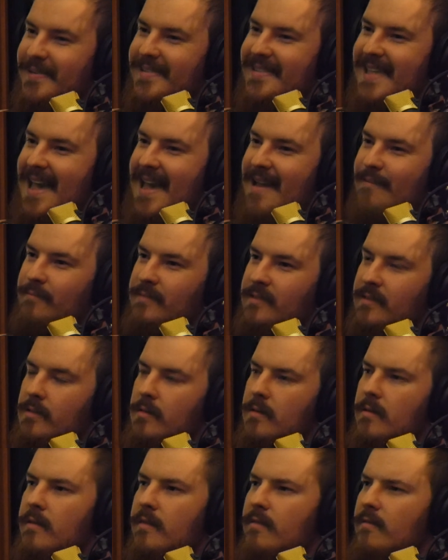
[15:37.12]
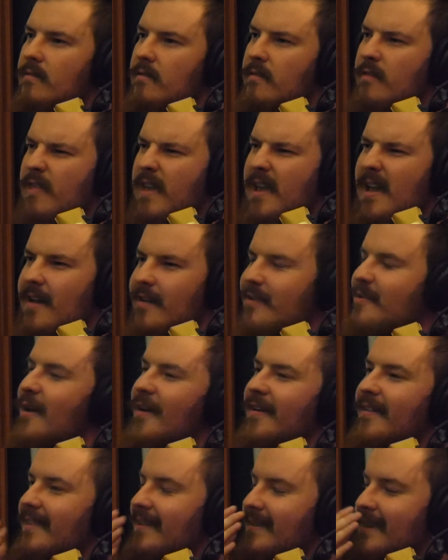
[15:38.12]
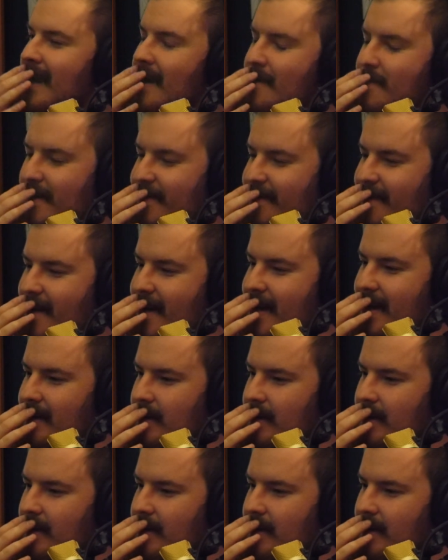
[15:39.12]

with names. Thea? No, that can't be right.